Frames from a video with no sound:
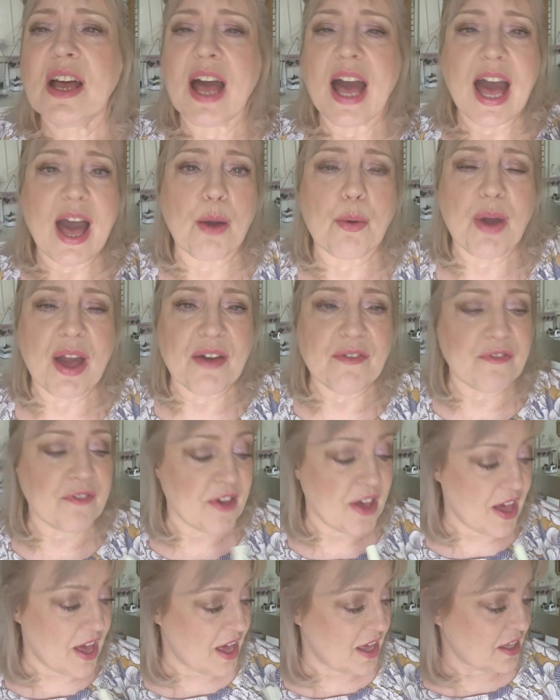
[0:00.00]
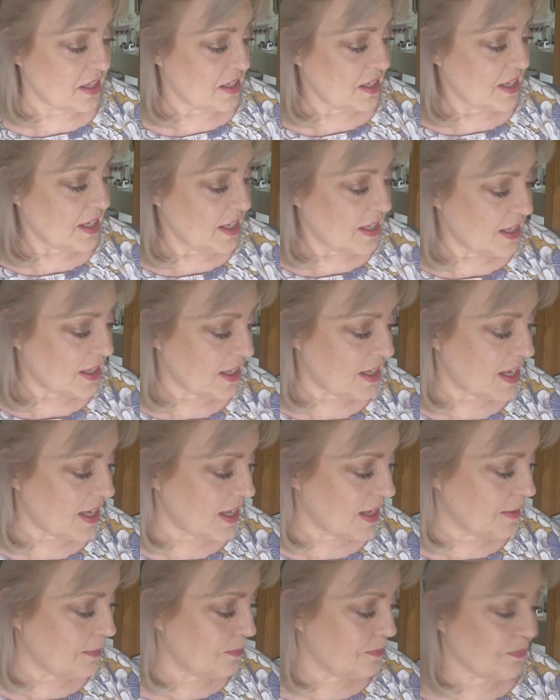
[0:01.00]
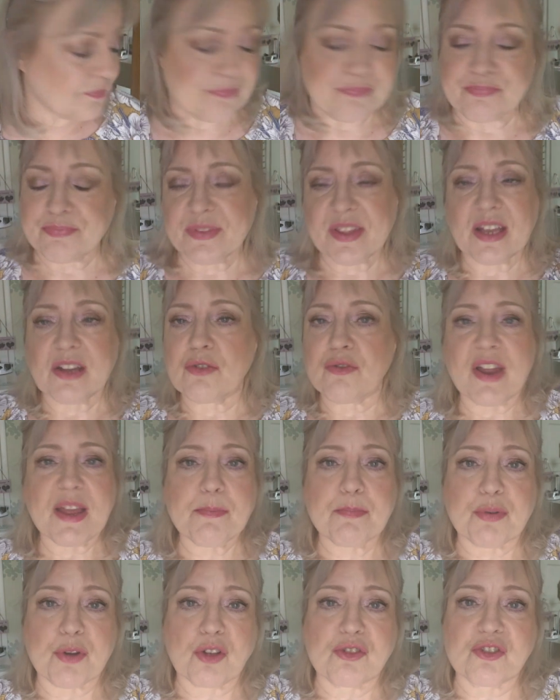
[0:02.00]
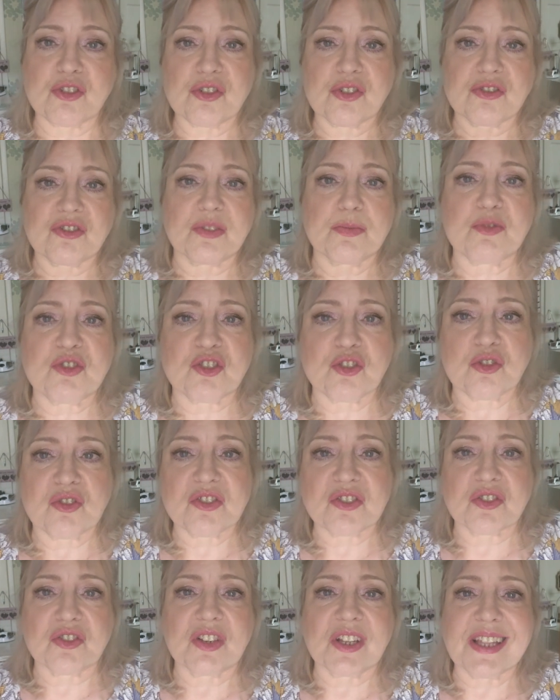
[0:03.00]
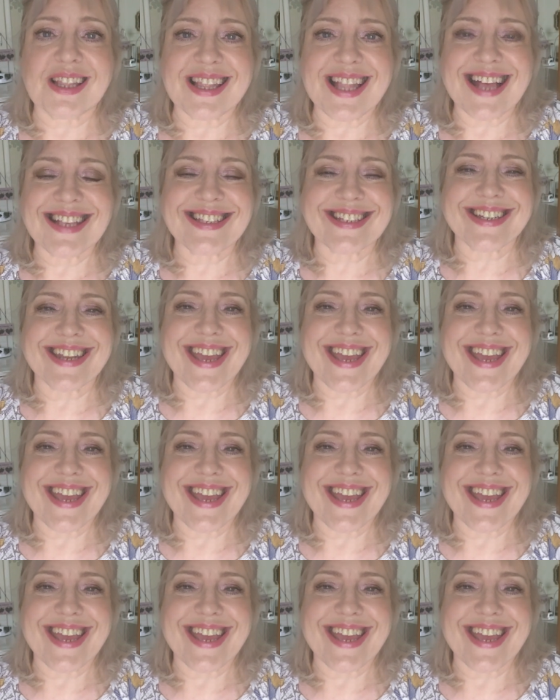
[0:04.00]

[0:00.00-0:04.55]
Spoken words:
however, great product. I'm sure it's going to last